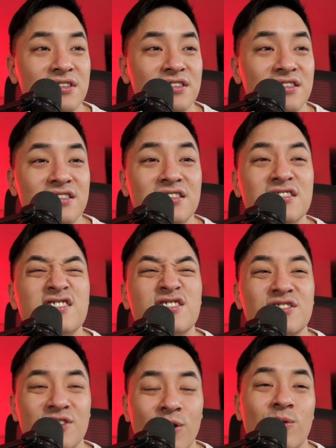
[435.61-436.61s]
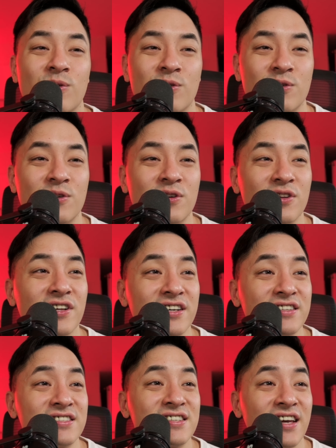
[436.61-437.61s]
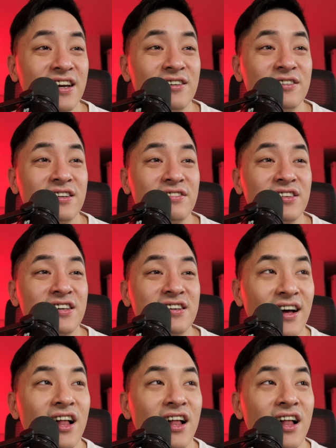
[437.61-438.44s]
This is so cool, like the scale and everything. I